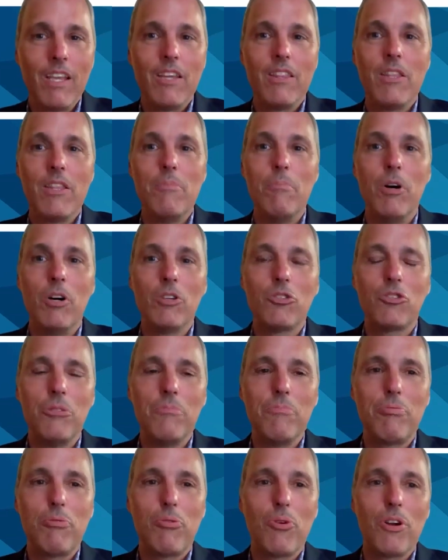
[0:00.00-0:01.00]
The most
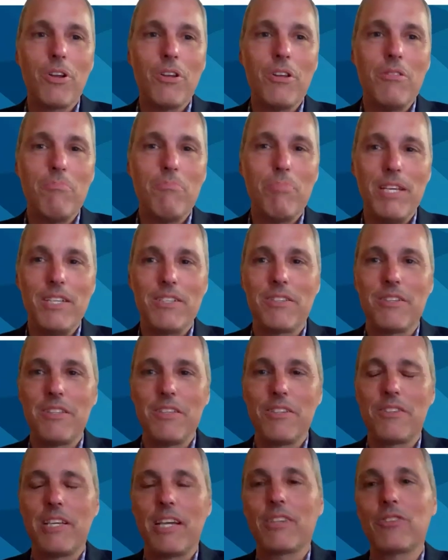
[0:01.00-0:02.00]
important piece of
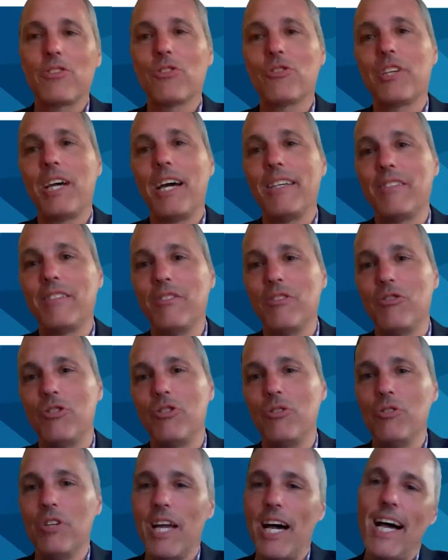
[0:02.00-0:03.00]
this exercise is
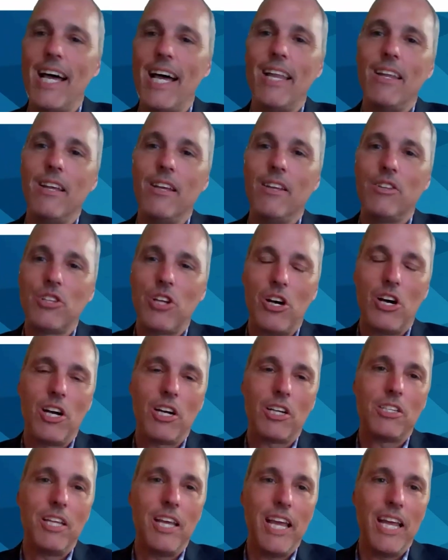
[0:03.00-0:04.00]
do not
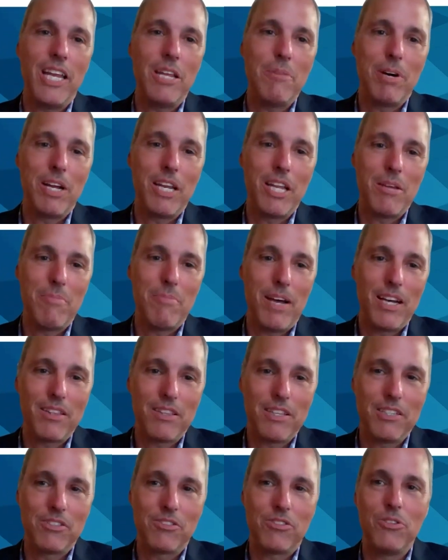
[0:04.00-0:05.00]
talk to anybody about
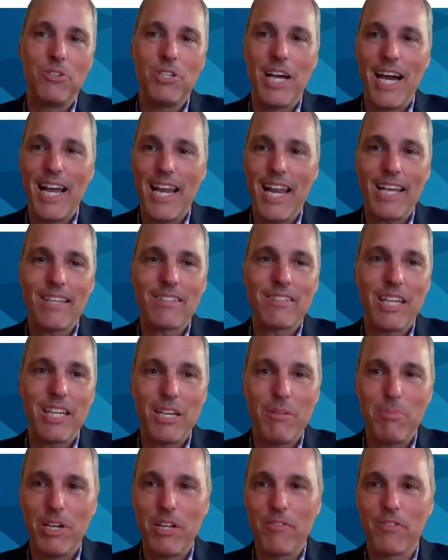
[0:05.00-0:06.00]
this. Do not ask
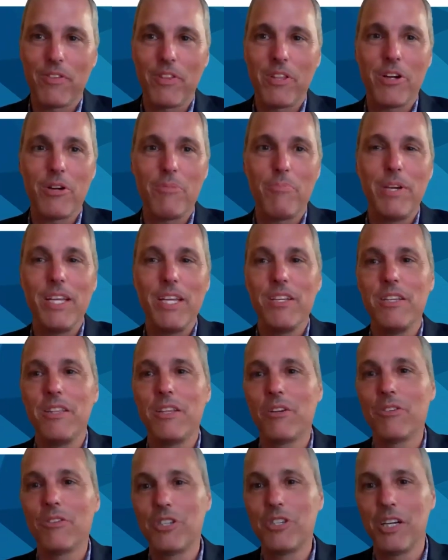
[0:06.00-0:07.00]
anybody for their opinion.
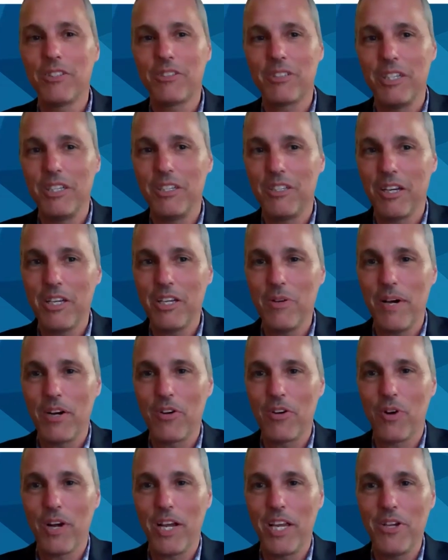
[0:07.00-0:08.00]
They're just going to tell you
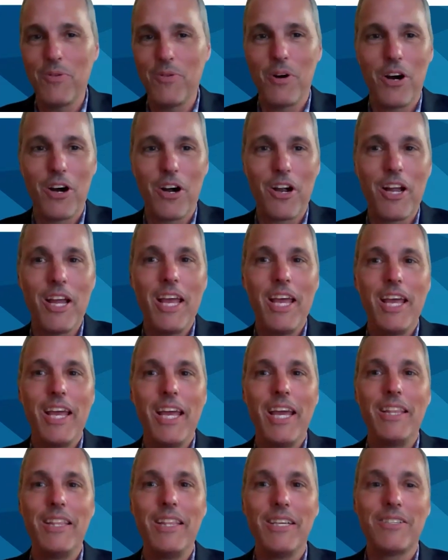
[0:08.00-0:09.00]
how great you are.
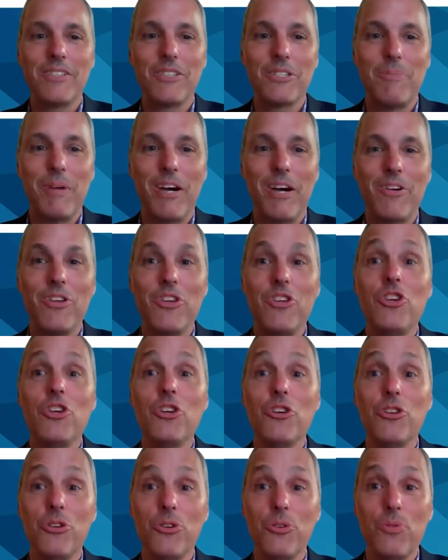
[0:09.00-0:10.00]
And this is about
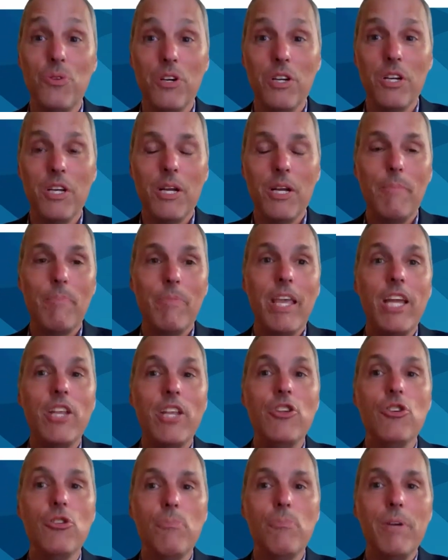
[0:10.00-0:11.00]
you
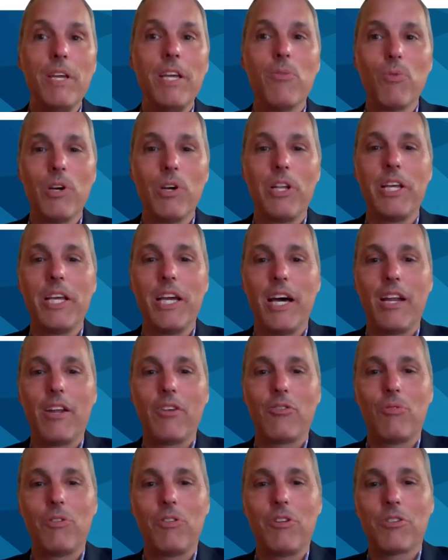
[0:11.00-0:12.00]
and you being really
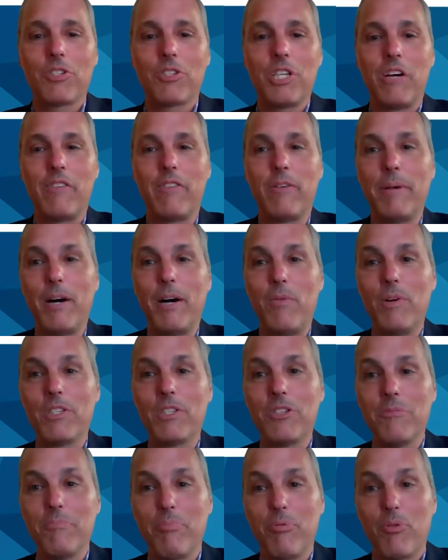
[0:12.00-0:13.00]
honest with yourself about
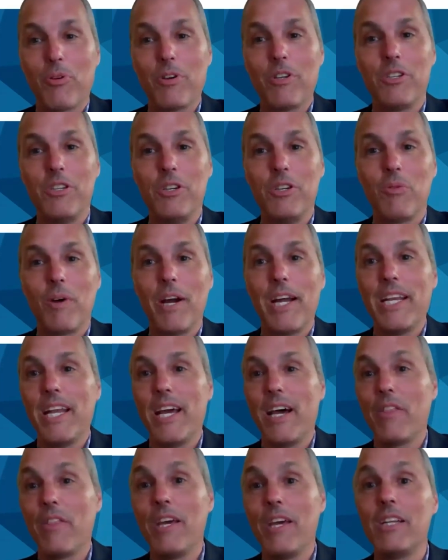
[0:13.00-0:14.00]
what's important to you right
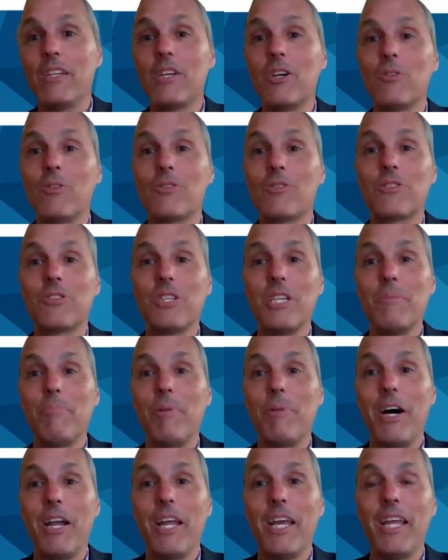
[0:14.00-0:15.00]
now. Then go
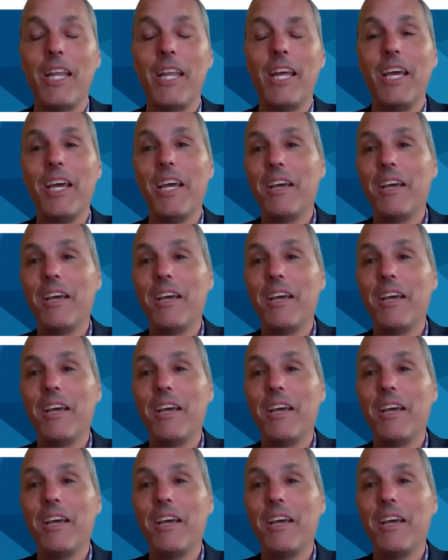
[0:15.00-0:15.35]
sleep on it.